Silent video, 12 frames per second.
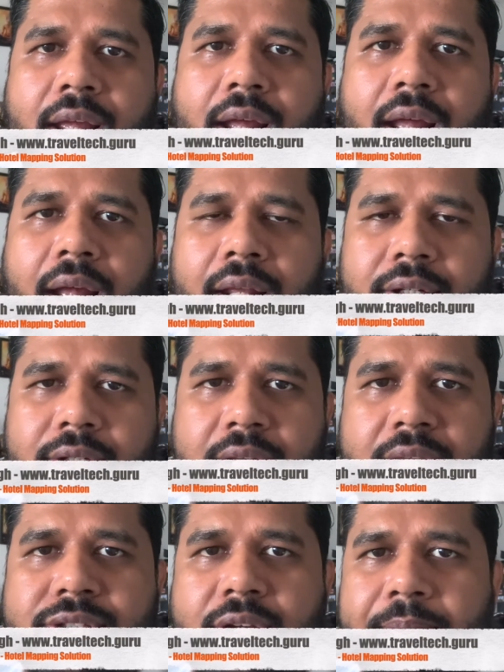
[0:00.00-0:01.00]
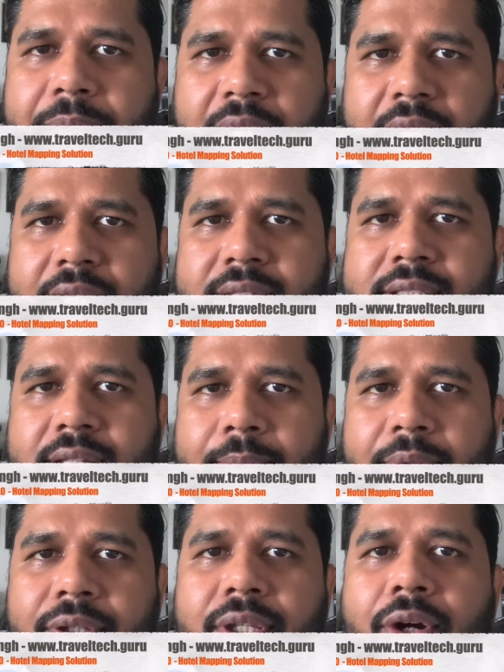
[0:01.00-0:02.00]
and today's topic is
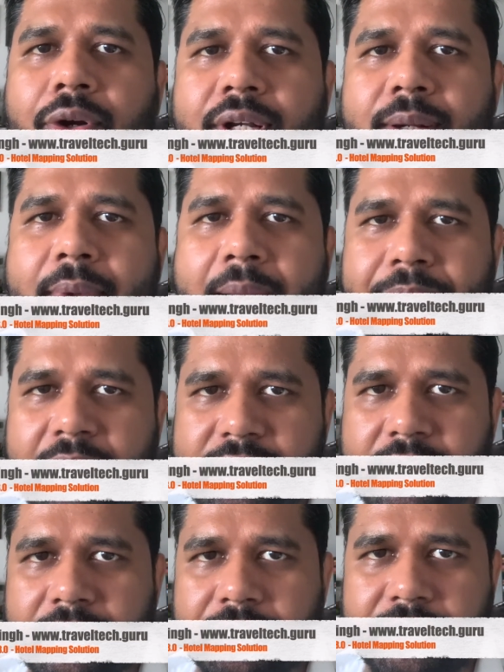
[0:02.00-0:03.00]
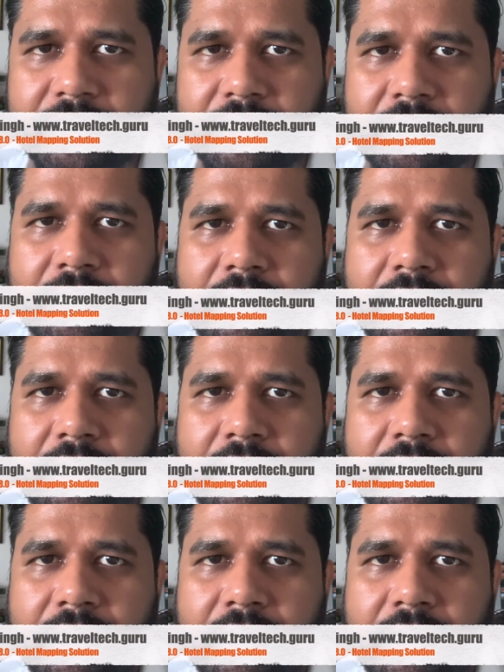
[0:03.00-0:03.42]
about the hotel mapping solution.